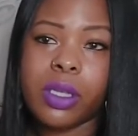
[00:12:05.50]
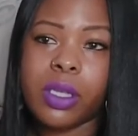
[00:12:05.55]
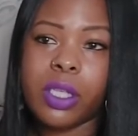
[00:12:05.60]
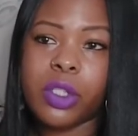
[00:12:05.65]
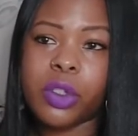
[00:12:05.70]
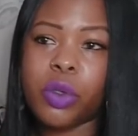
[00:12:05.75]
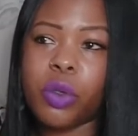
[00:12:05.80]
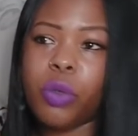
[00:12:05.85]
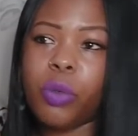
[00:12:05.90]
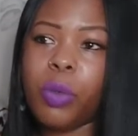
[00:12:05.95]

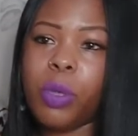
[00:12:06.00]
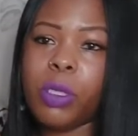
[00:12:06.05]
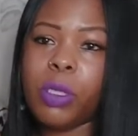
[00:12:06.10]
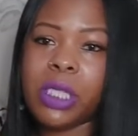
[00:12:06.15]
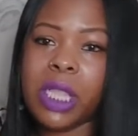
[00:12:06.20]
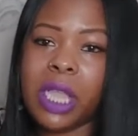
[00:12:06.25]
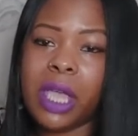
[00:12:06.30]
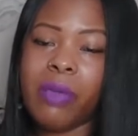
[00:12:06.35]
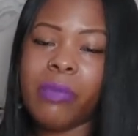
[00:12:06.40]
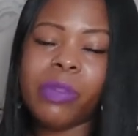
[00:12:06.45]
It's
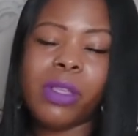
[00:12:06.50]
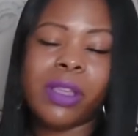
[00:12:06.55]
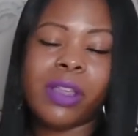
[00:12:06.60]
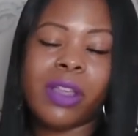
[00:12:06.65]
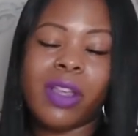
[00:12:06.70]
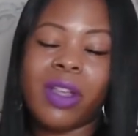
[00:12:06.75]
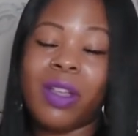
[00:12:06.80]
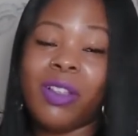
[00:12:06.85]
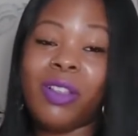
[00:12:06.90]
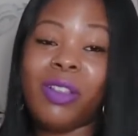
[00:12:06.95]
almost like,
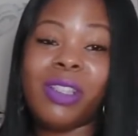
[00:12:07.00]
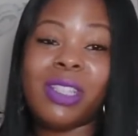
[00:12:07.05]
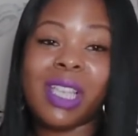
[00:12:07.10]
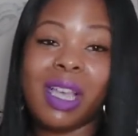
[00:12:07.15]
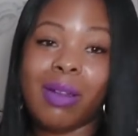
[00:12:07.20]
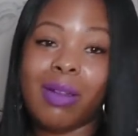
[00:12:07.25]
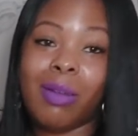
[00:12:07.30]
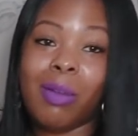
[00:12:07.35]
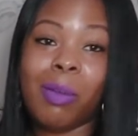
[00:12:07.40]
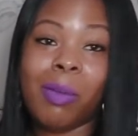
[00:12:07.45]
you can
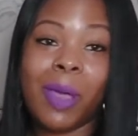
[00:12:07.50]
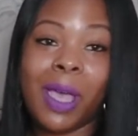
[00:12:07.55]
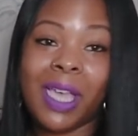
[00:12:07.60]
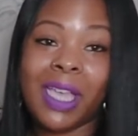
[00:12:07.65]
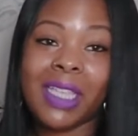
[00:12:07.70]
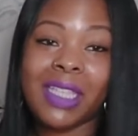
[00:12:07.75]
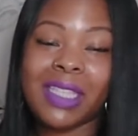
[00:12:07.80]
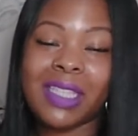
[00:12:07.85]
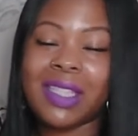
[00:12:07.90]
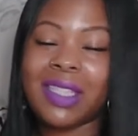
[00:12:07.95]
tell I'm a
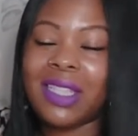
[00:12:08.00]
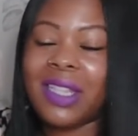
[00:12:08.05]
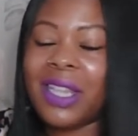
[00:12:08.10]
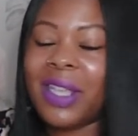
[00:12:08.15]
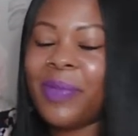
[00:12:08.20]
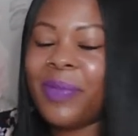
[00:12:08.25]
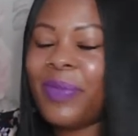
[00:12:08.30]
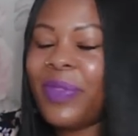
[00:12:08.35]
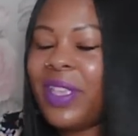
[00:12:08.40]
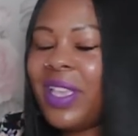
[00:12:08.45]
Pisces, isn't
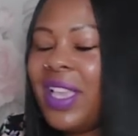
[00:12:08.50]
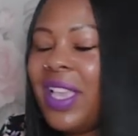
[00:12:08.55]
it?